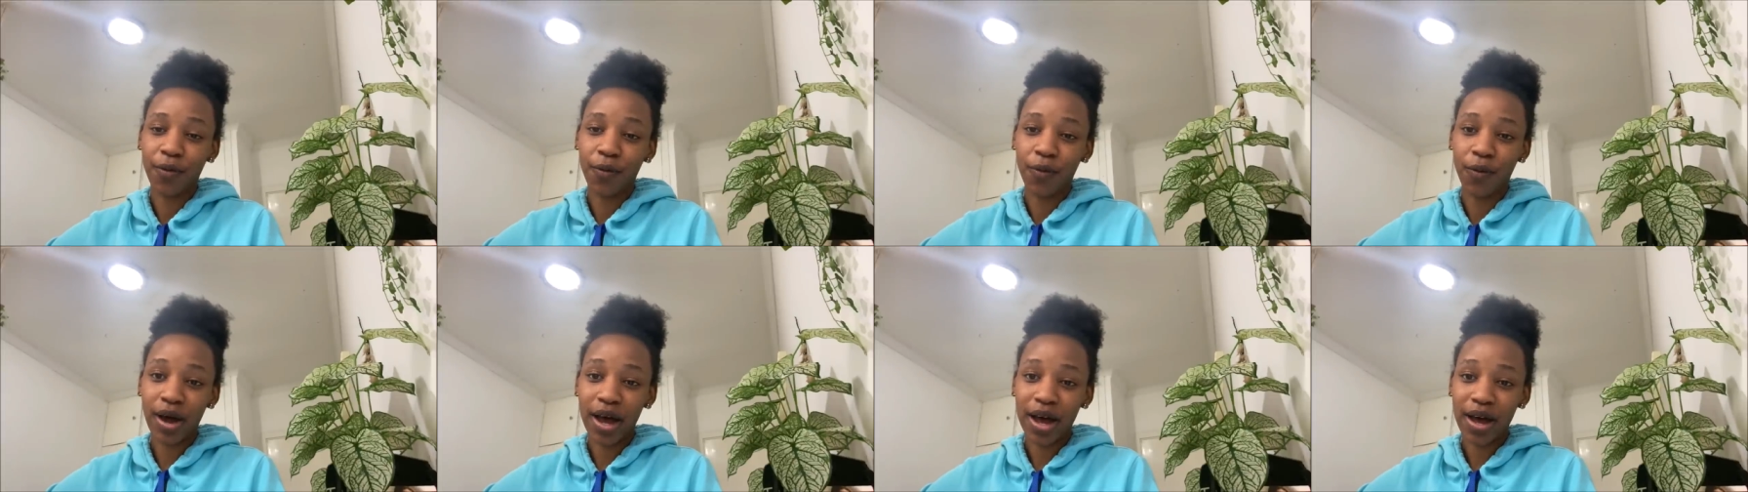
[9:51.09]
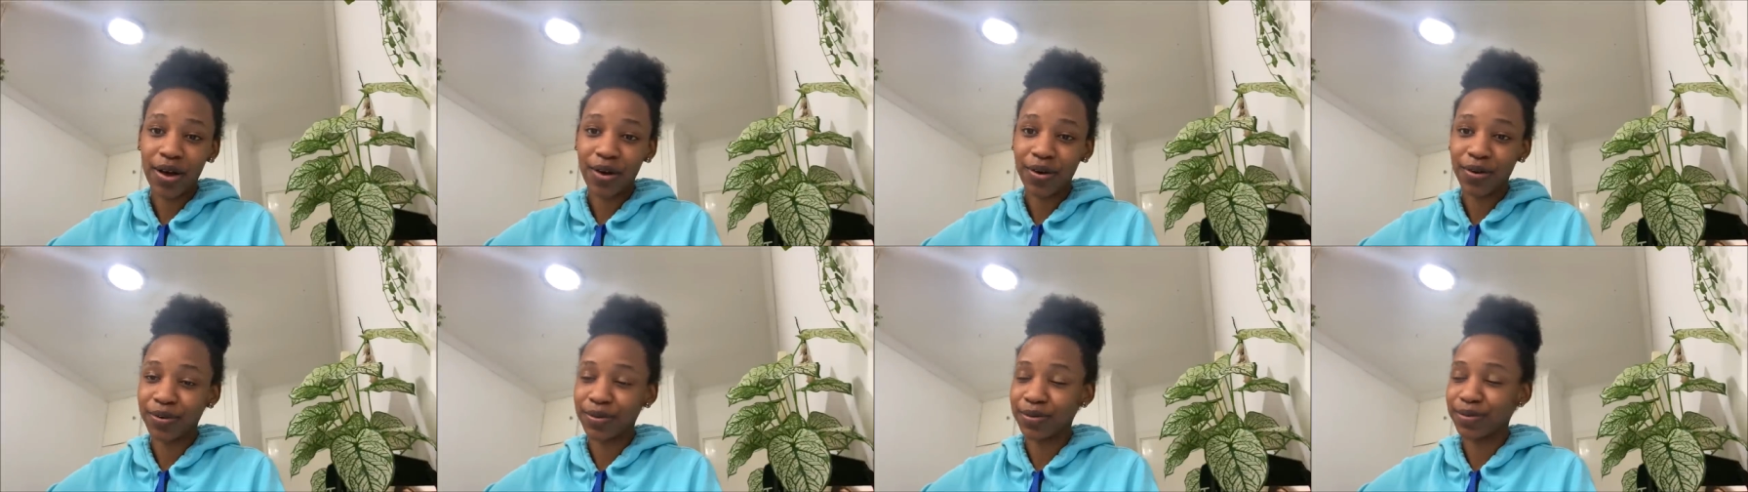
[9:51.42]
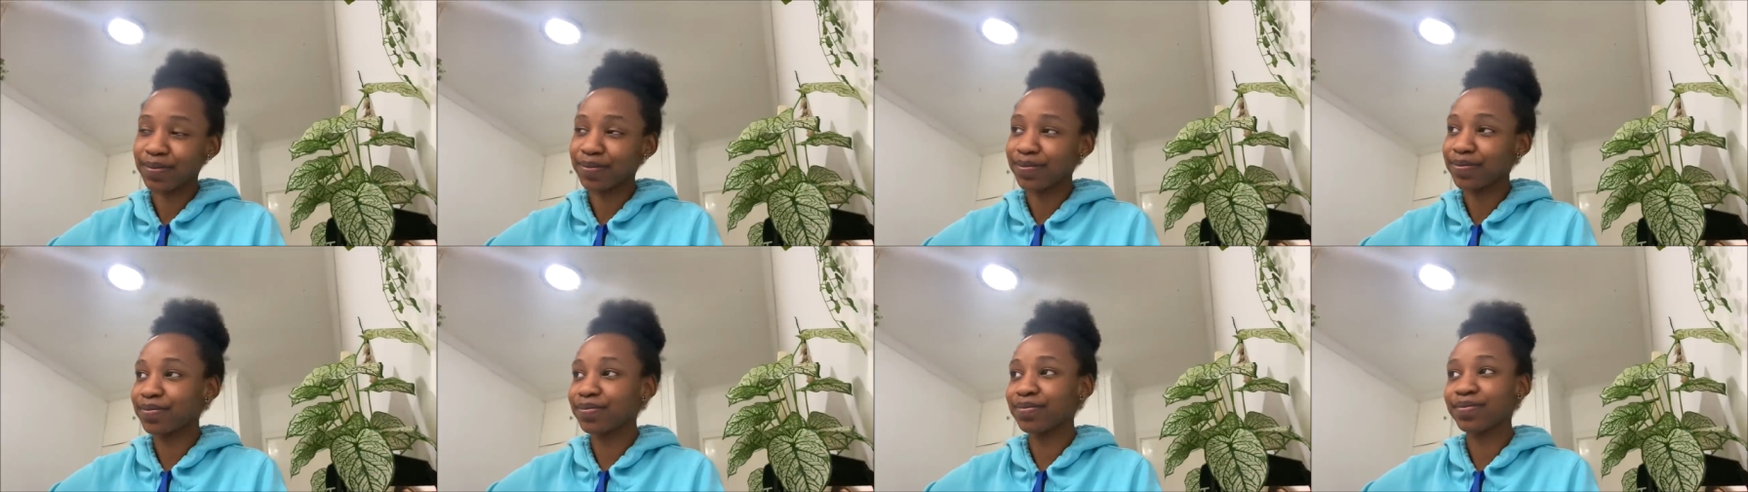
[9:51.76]
wow
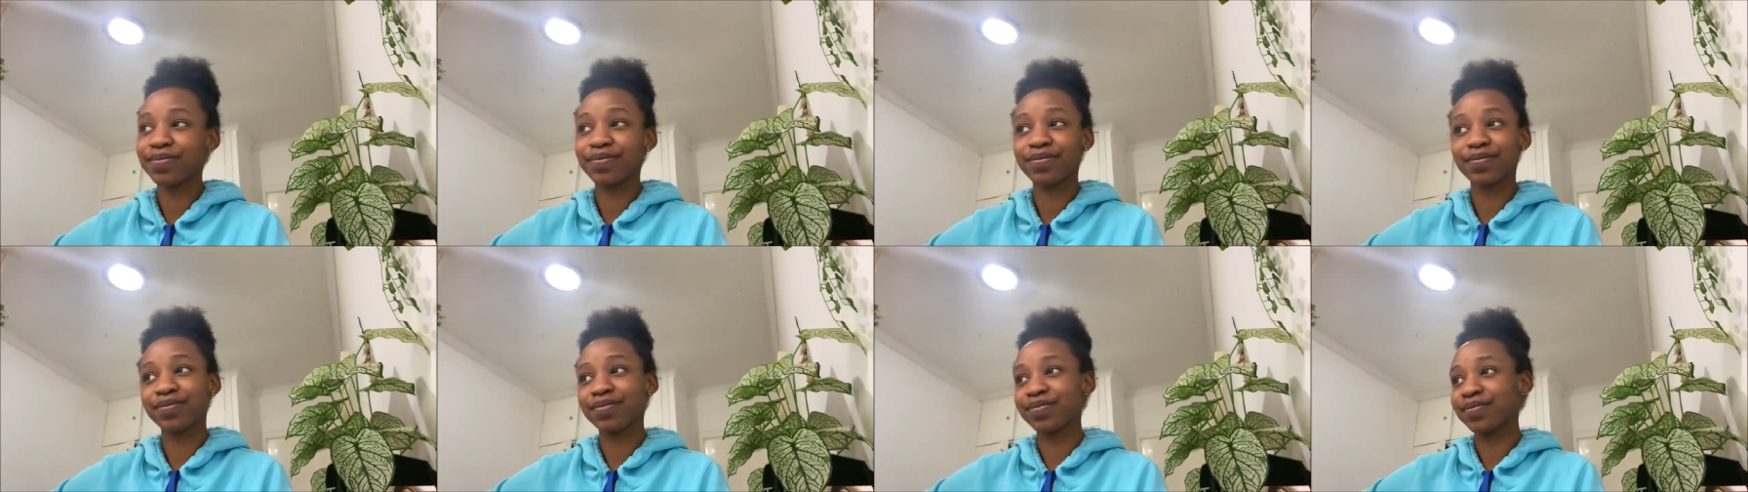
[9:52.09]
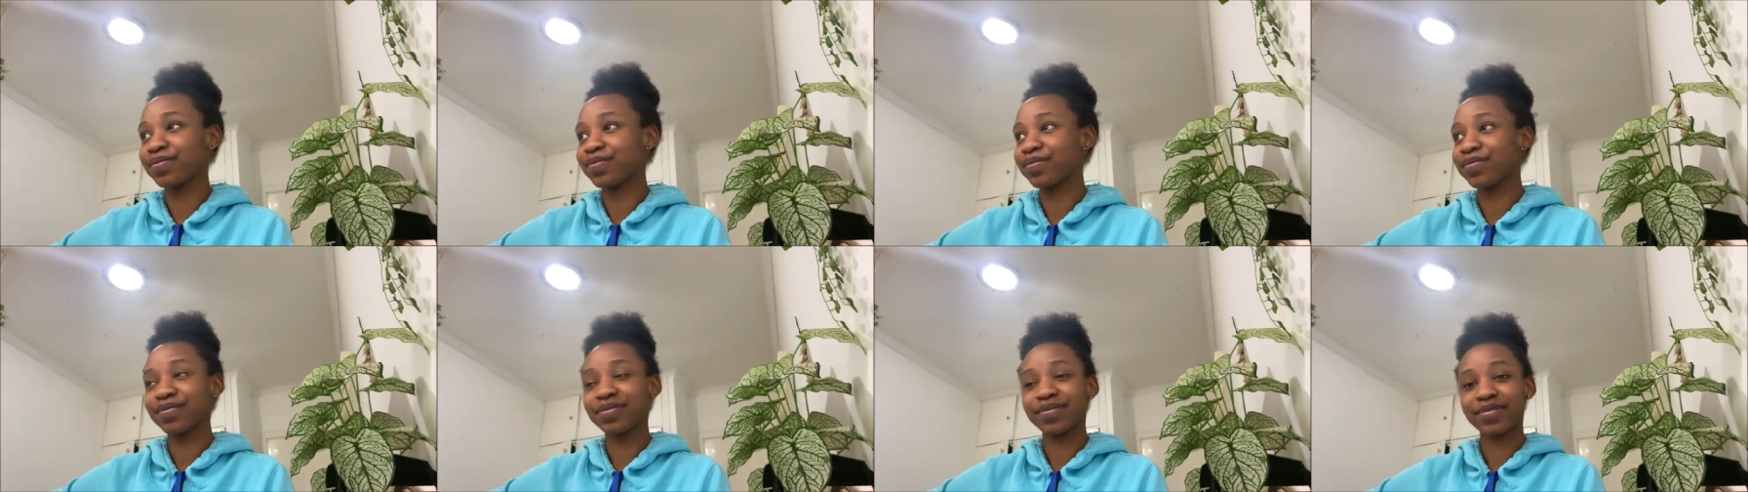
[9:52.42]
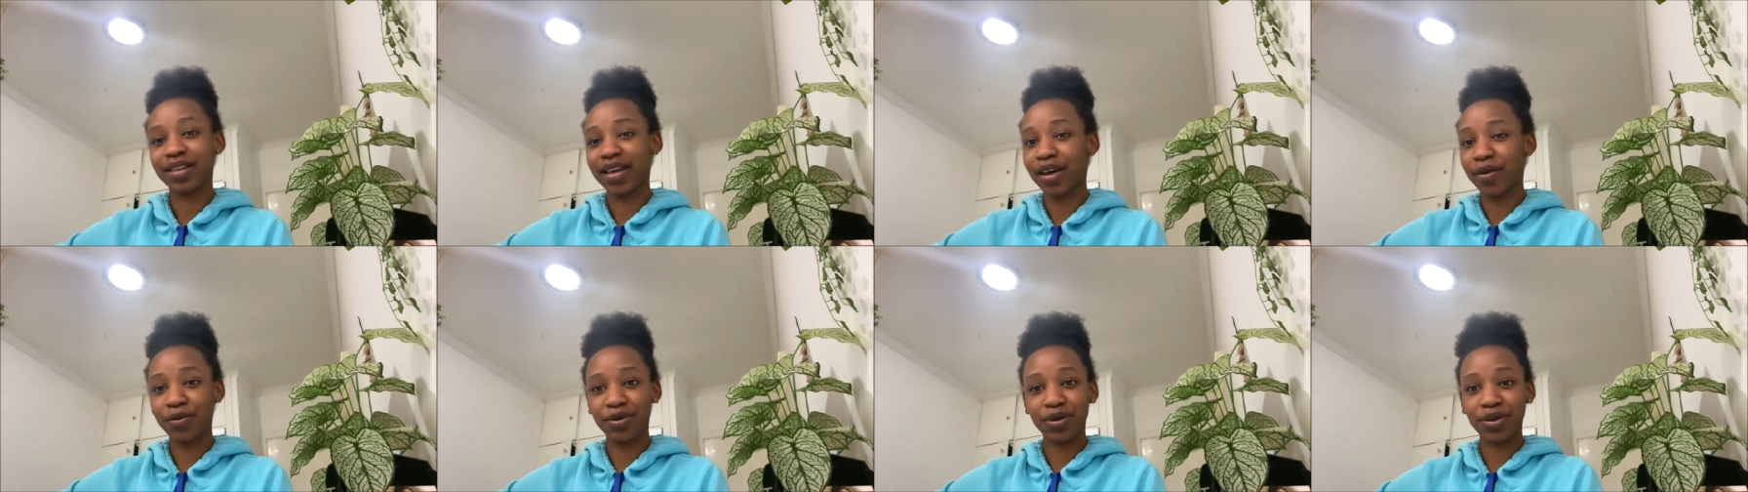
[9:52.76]
mm -mm.
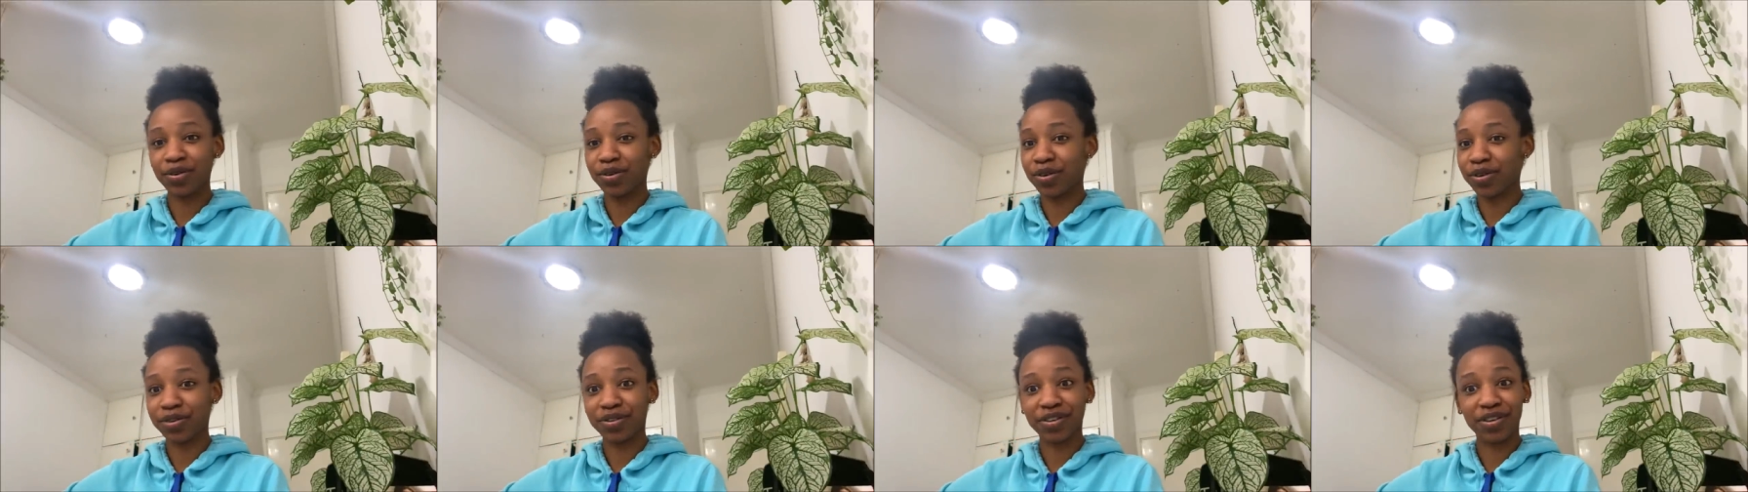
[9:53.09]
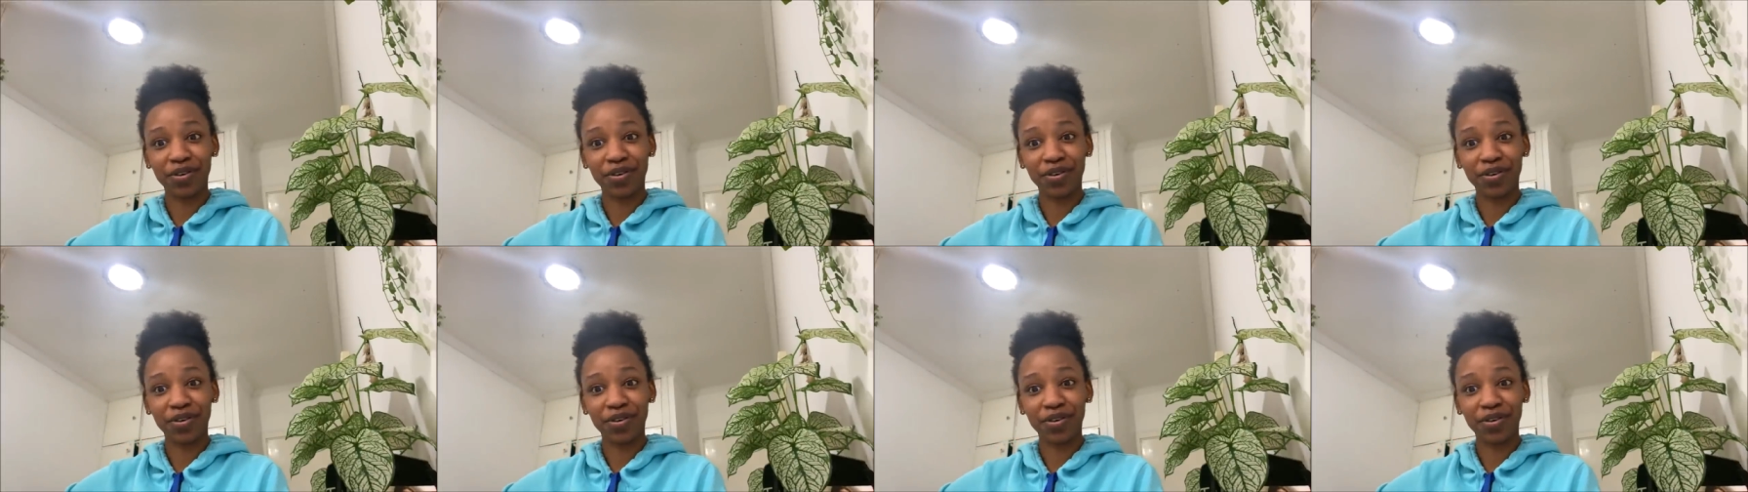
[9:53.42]
i would not